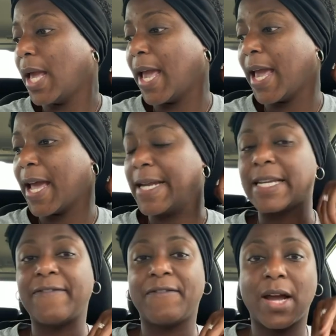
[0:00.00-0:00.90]
and
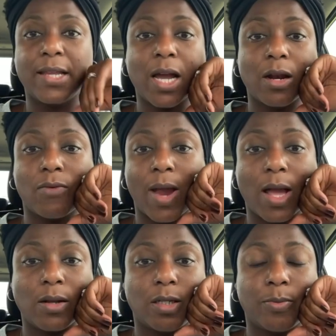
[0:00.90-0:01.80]
I finally got
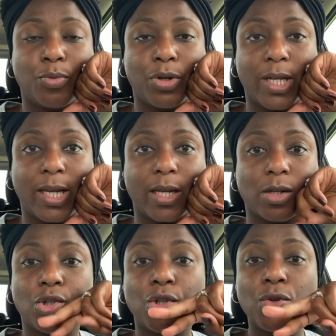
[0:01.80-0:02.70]
around to
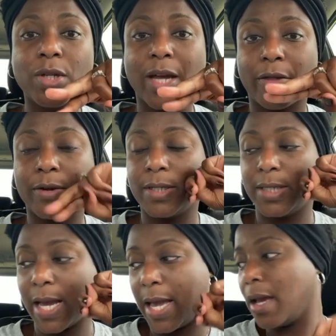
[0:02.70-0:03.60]
putting two together today.